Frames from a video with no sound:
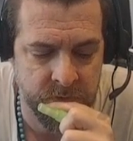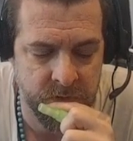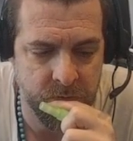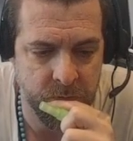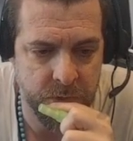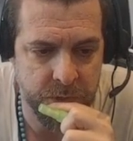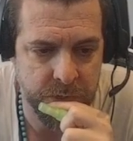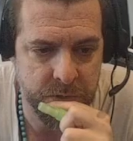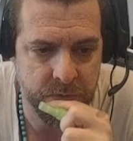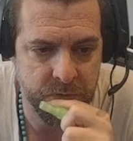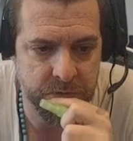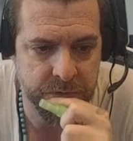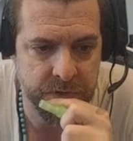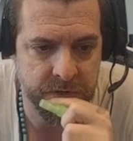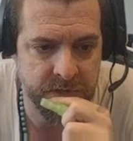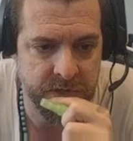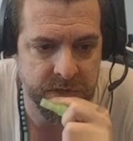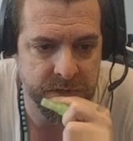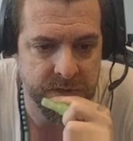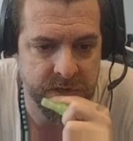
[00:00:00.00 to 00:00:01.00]
Wish I would have done
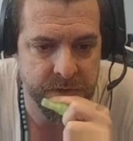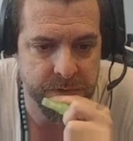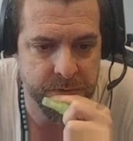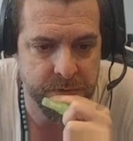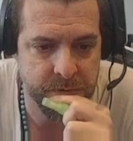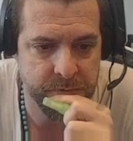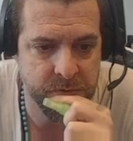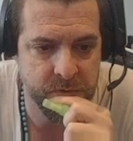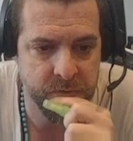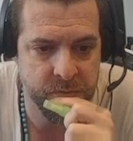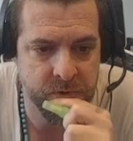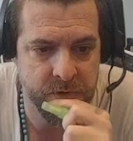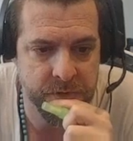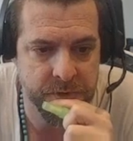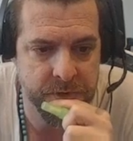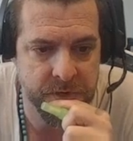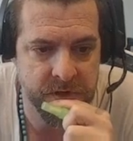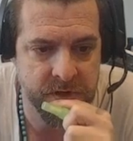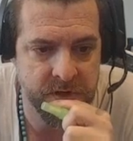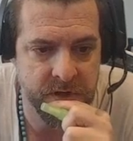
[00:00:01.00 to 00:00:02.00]
that test a few more
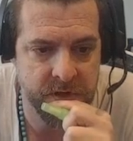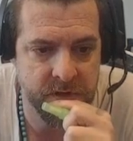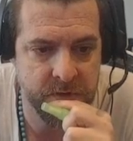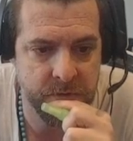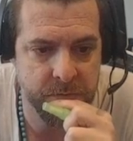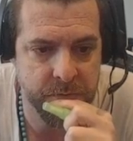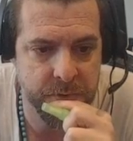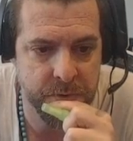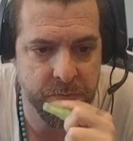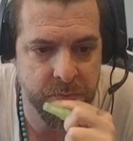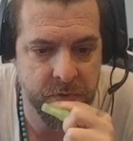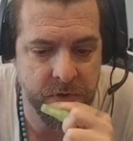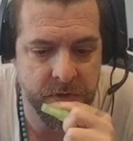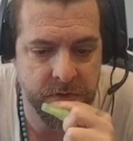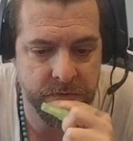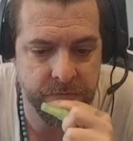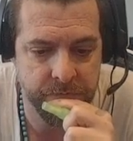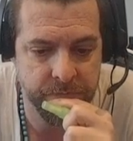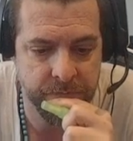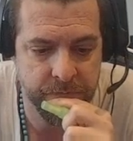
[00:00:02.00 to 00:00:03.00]
times,
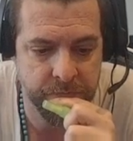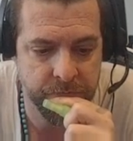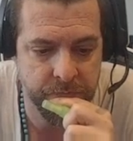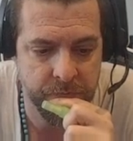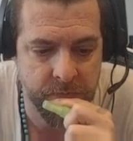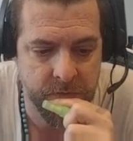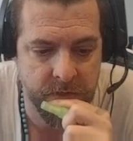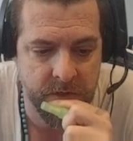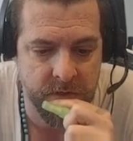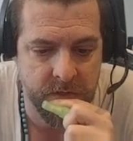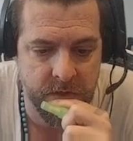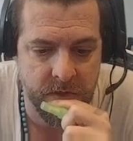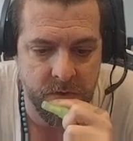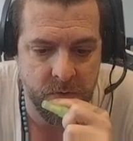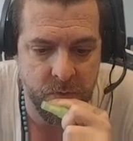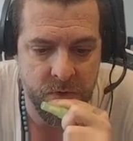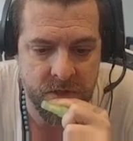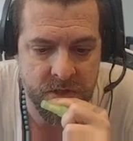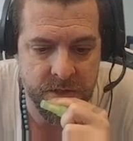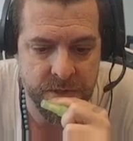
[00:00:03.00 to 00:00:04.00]
but
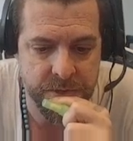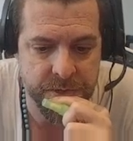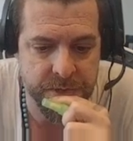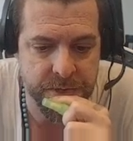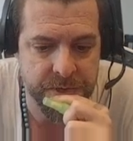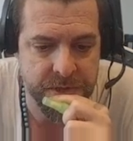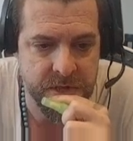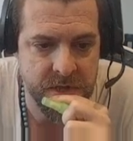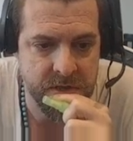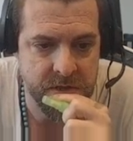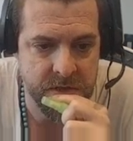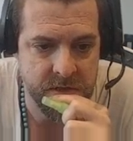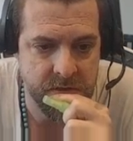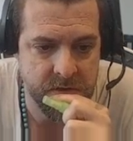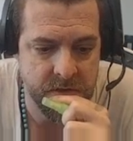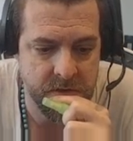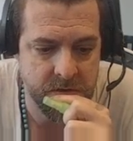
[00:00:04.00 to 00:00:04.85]
we can see